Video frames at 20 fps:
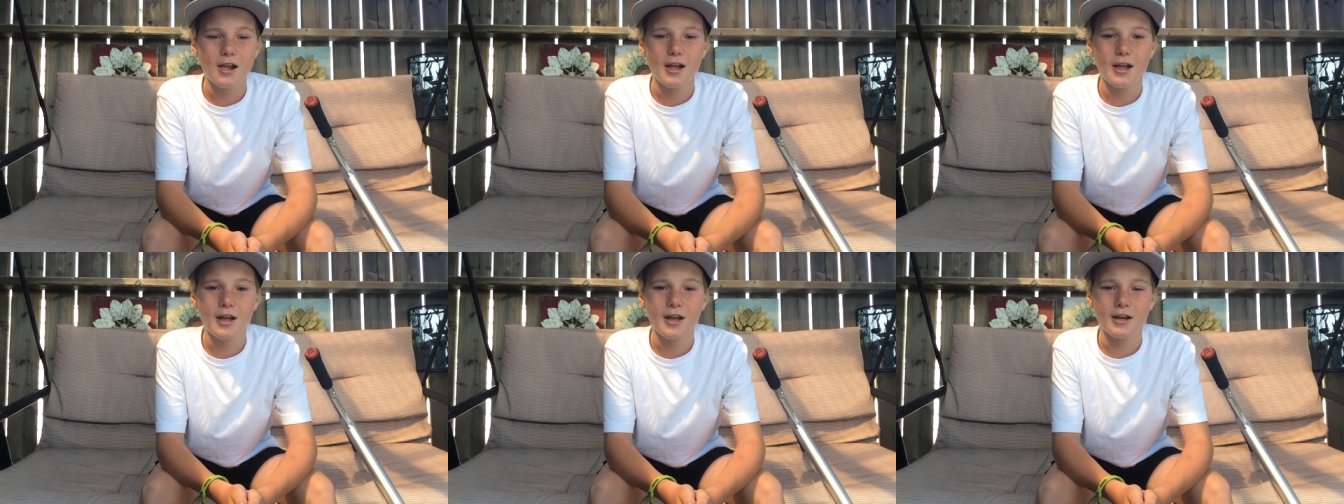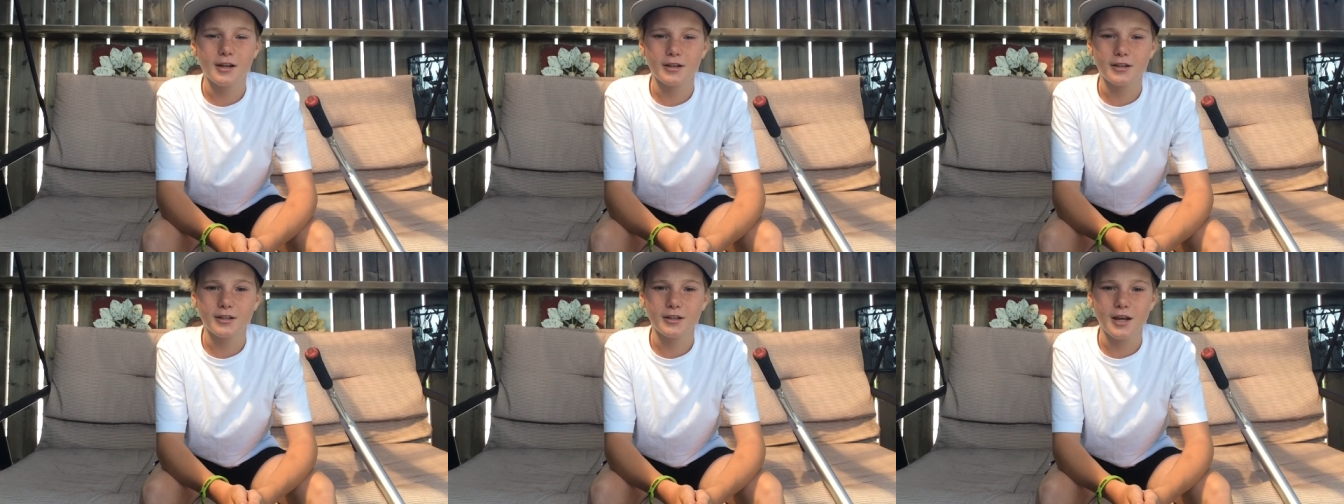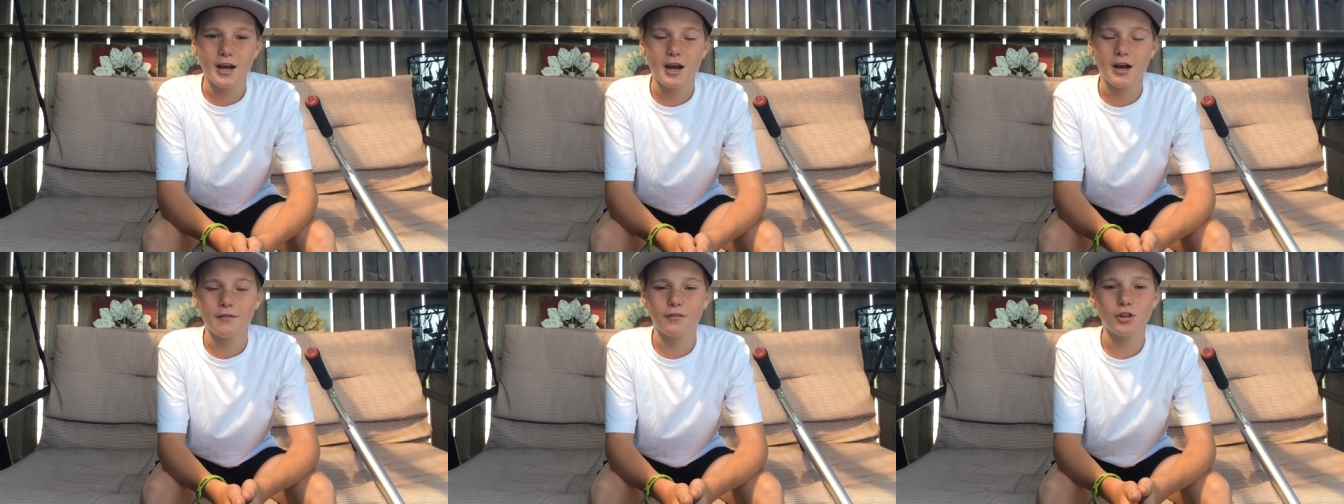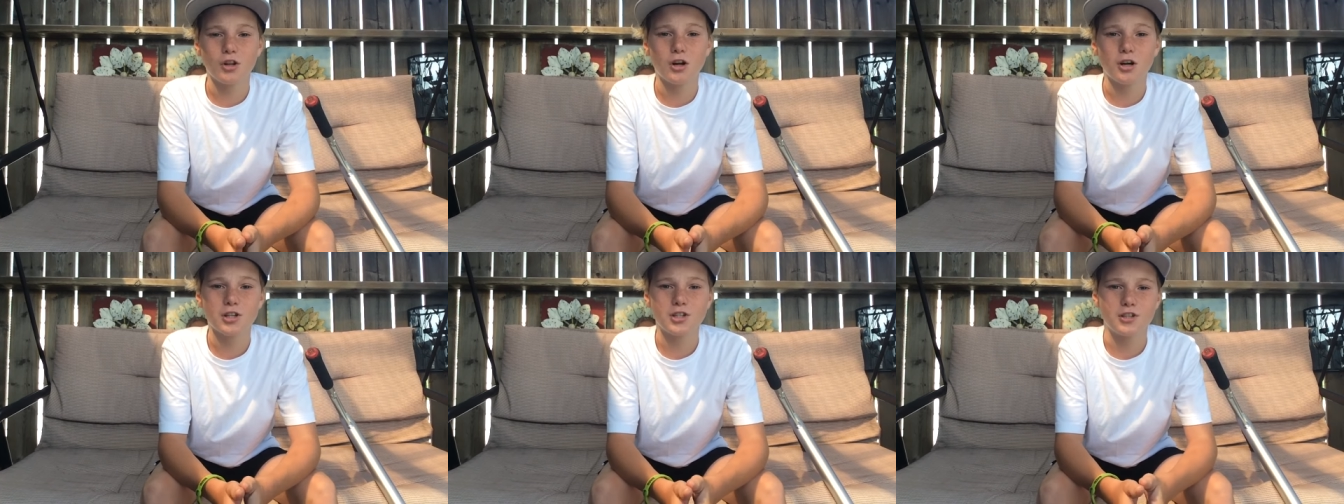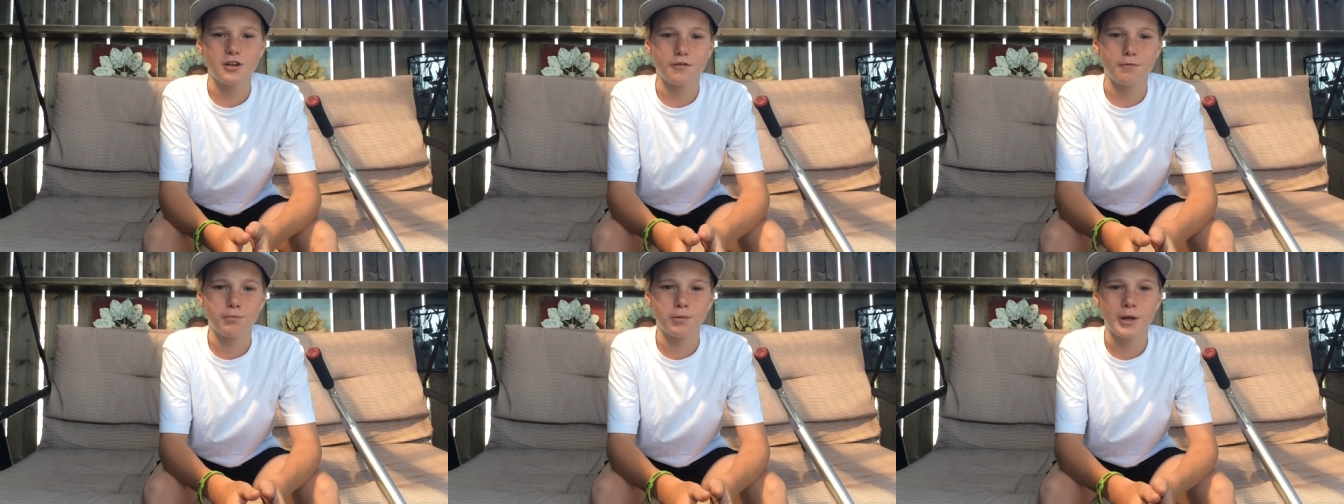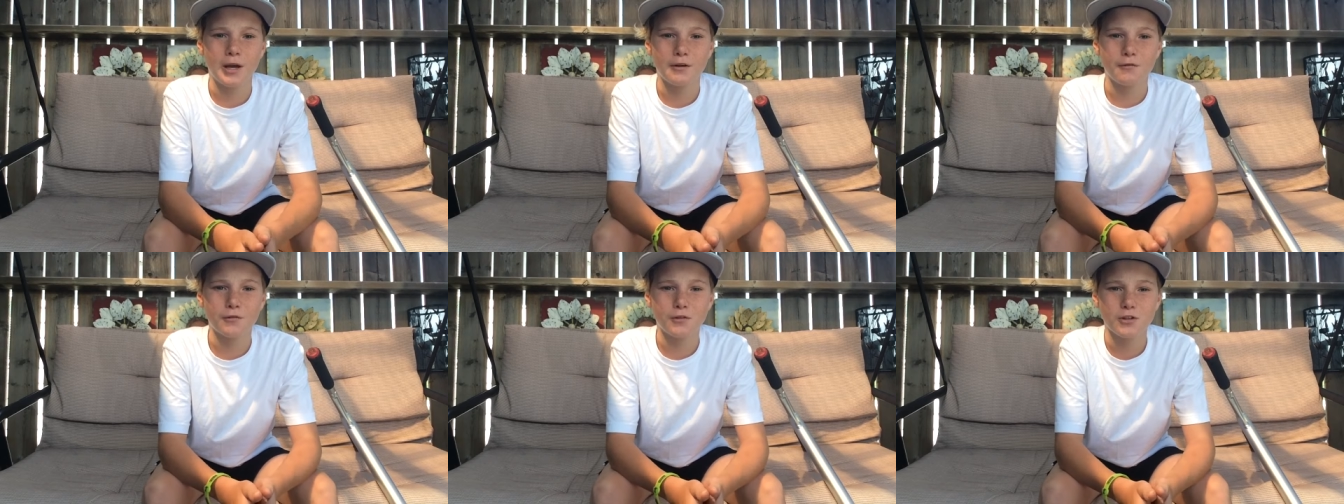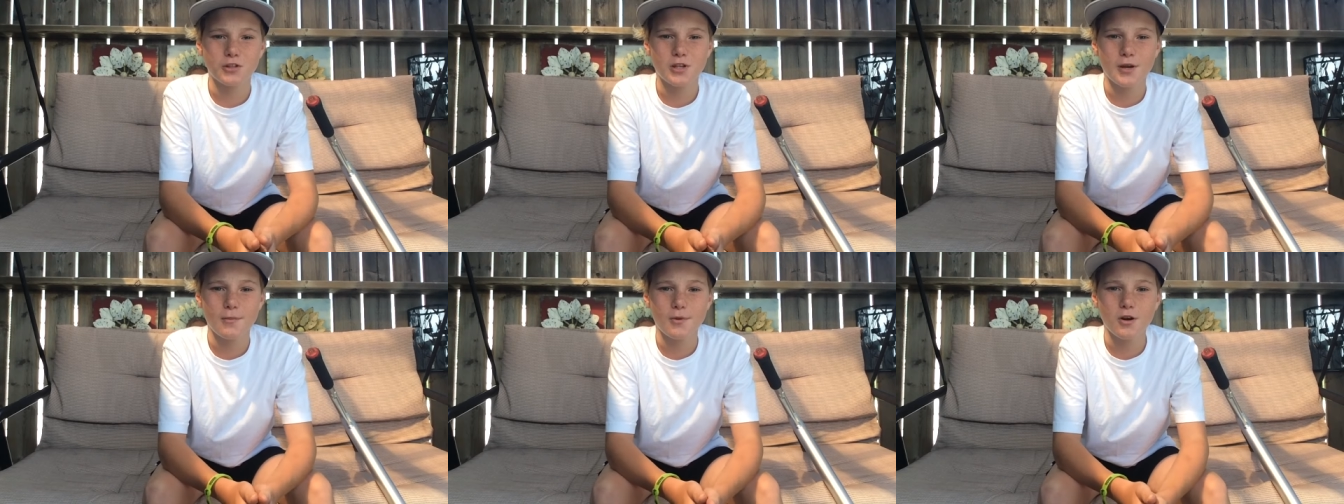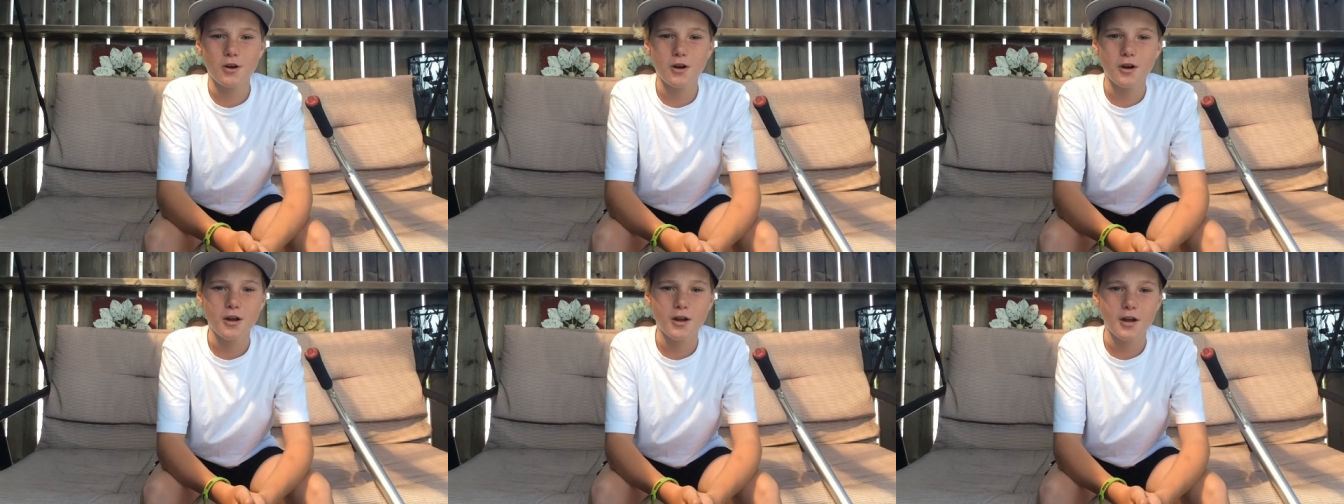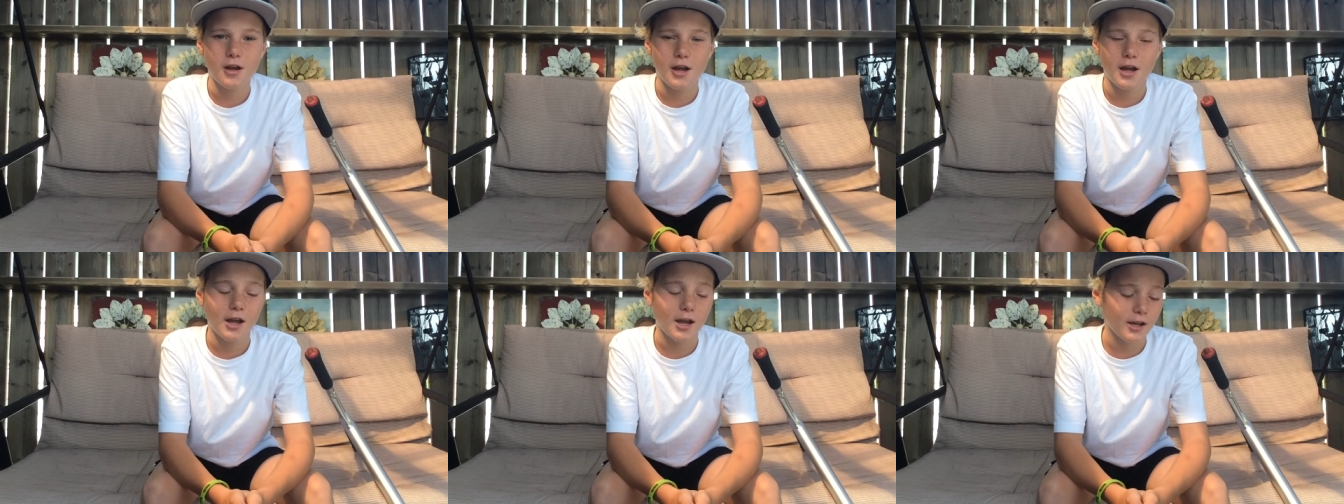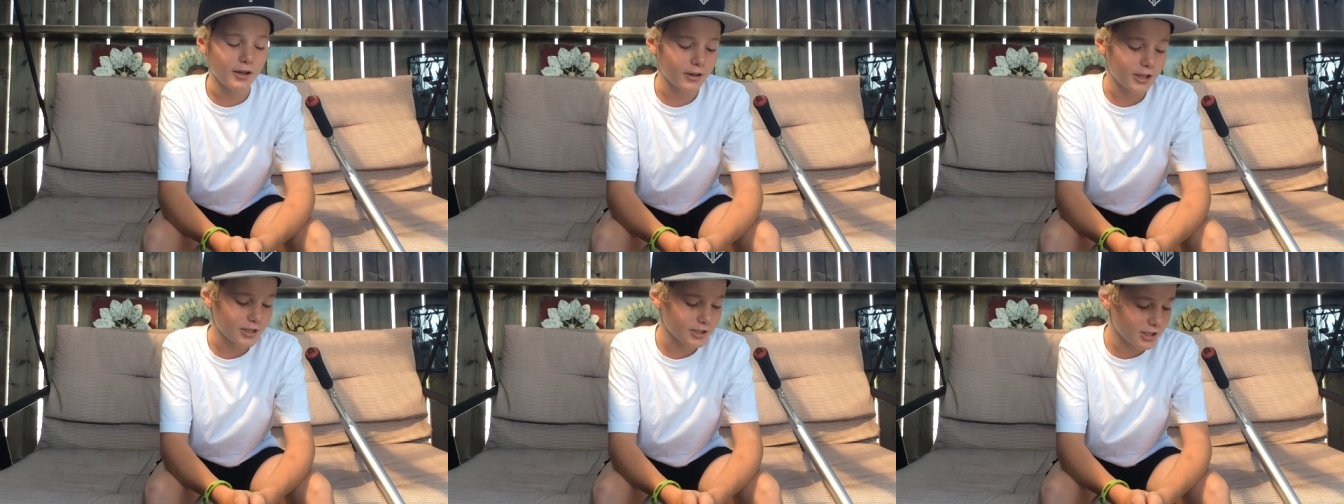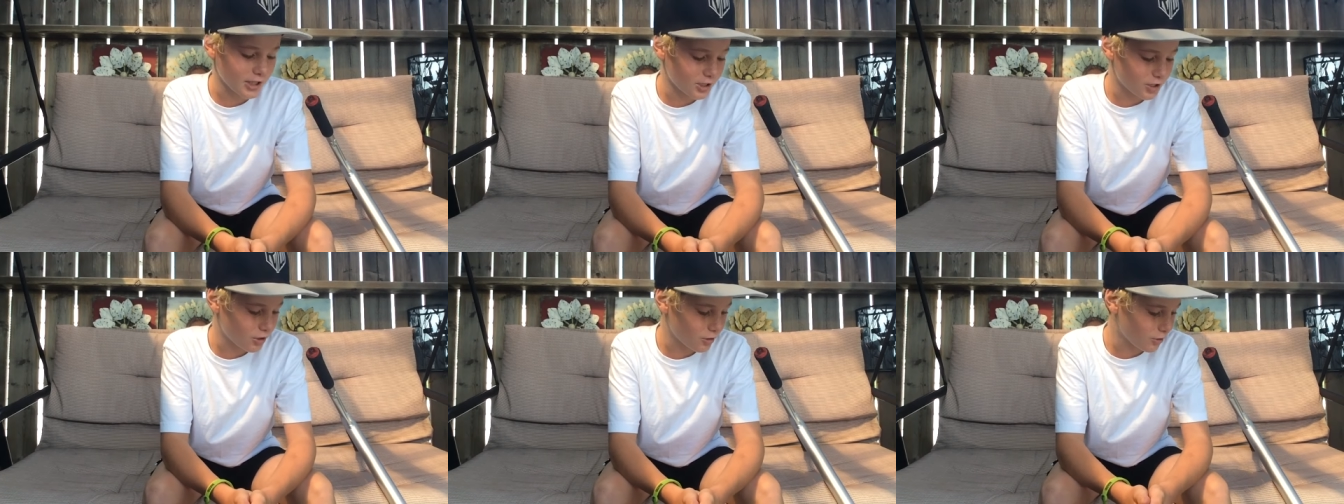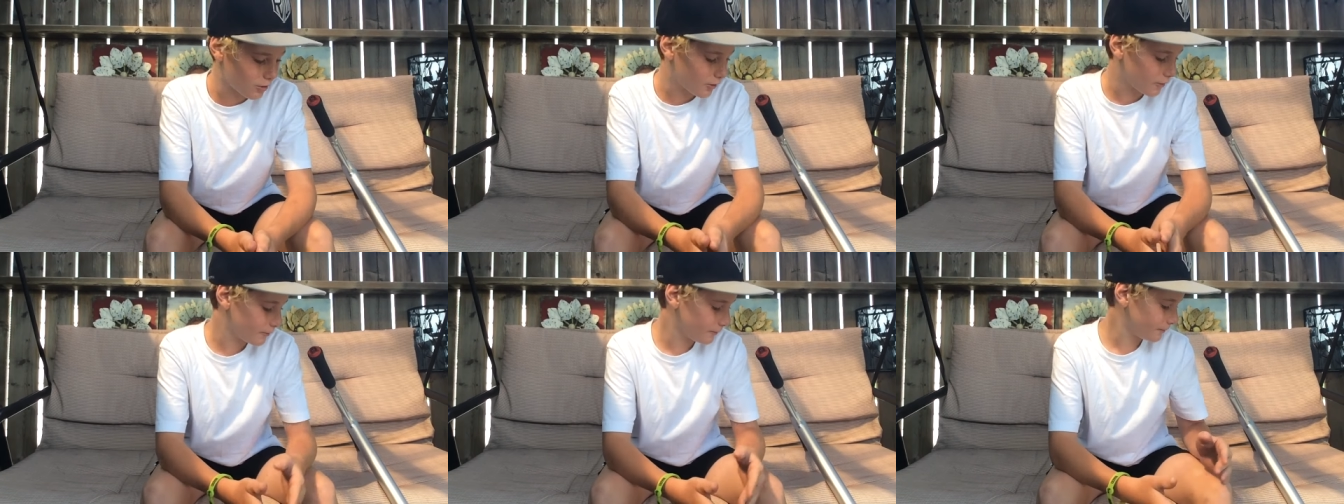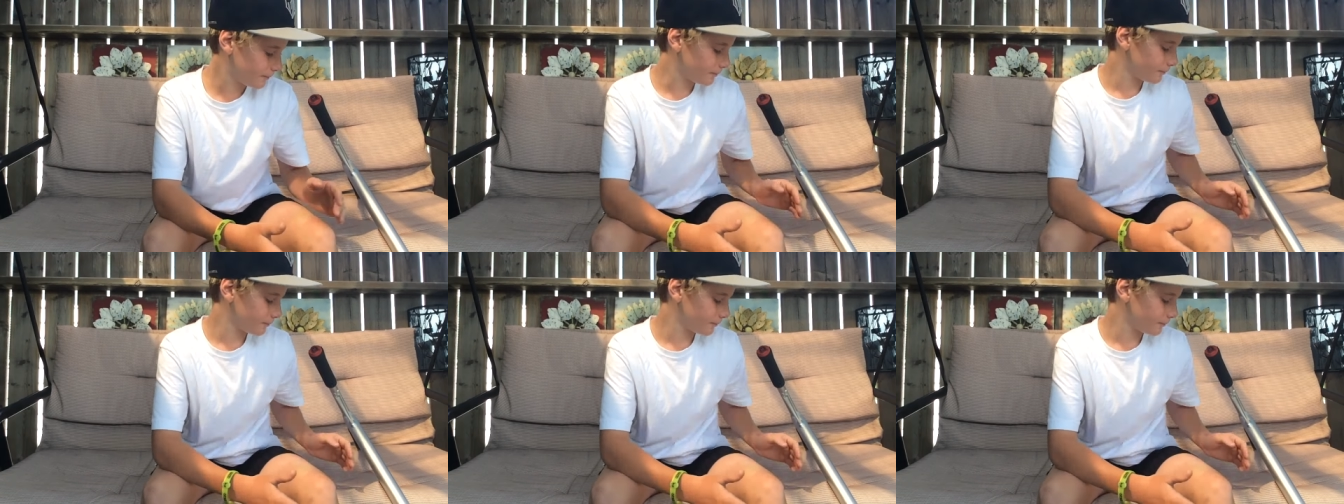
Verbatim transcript: and yeah, I have a lot of stuff planned for the summer. And let's get to it.